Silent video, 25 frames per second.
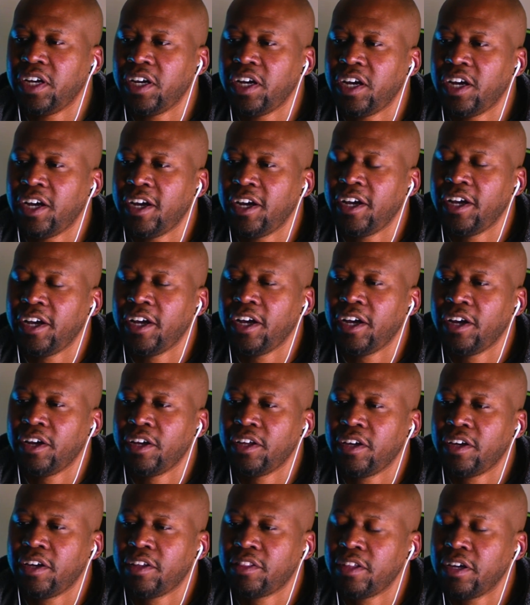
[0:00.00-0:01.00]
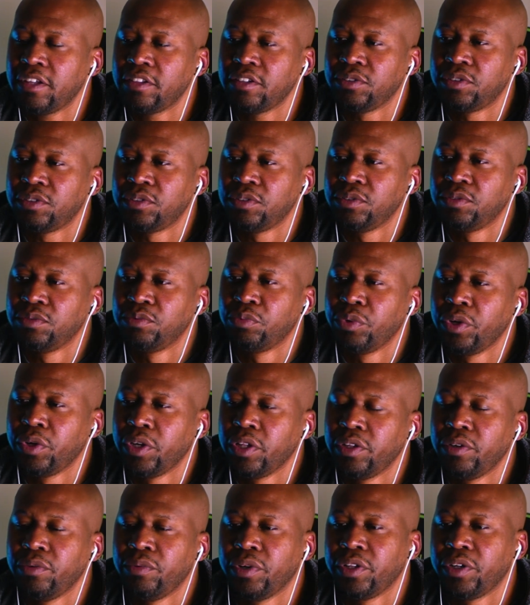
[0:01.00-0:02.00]
I, I I thought this was
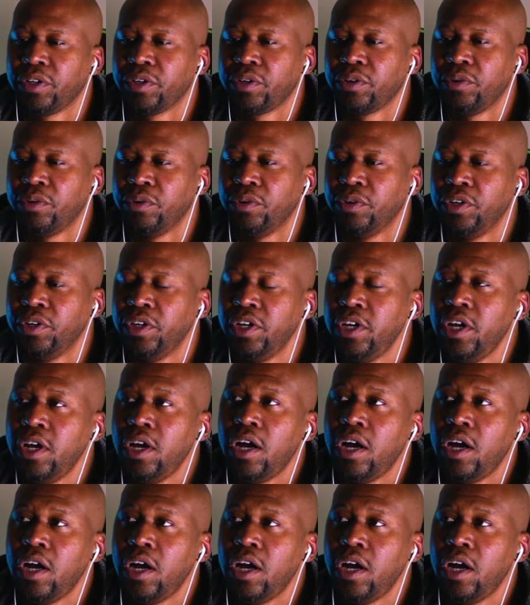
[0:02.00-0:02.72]
really really cool.